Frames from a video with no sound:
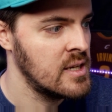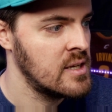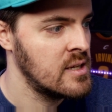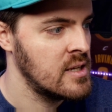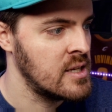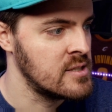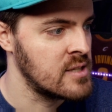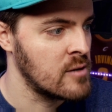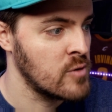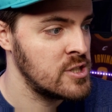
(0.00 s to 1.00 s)
His
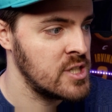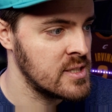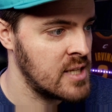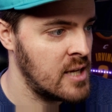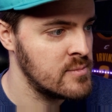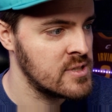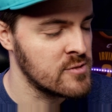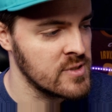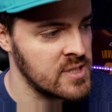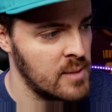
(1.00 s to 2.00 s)
rushing attempts, his
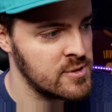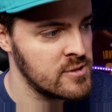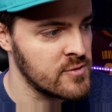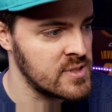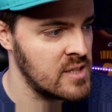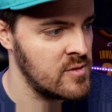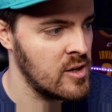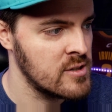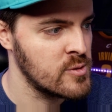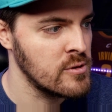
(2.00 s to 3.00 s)
receptions, receiving
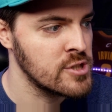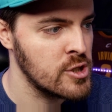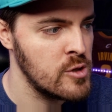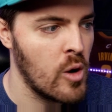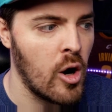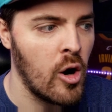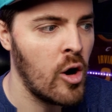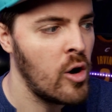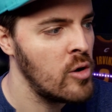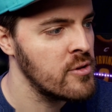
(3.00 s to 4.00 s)
yards. So it'll show you
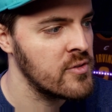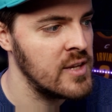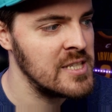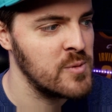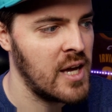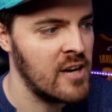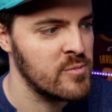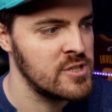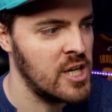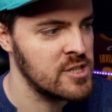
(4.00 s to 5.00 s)
all the things we have
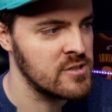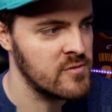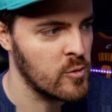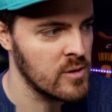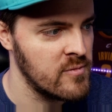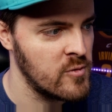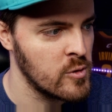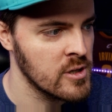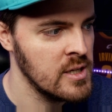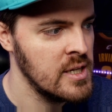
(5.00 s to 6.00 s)
projections for him
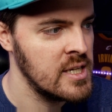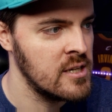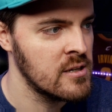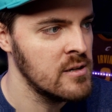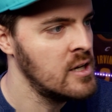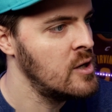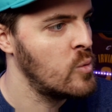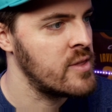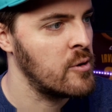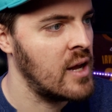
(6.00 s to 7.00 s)
for here
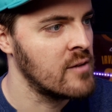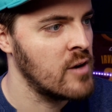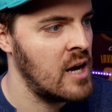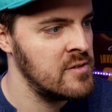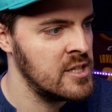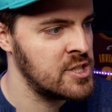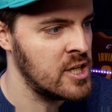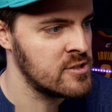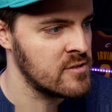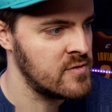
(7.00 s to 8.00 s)
without ever having to
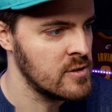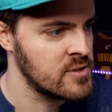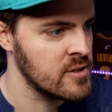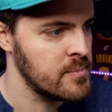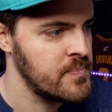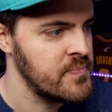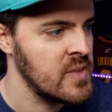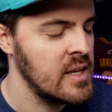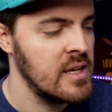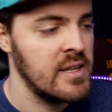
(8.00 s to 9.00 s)
change the filter.
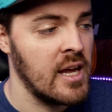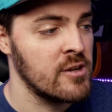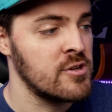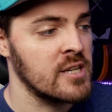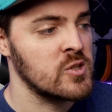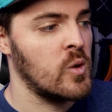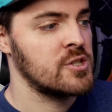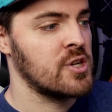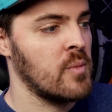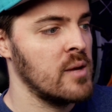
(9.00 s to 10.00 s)
Now your next
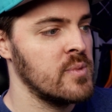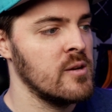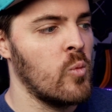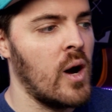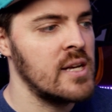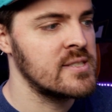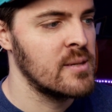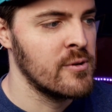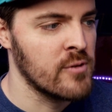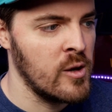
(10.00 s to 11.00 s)
question might be, why is some
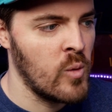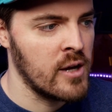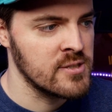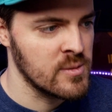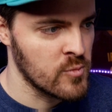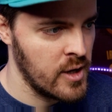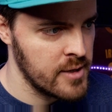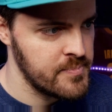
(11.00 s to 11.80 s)
green, why are some red?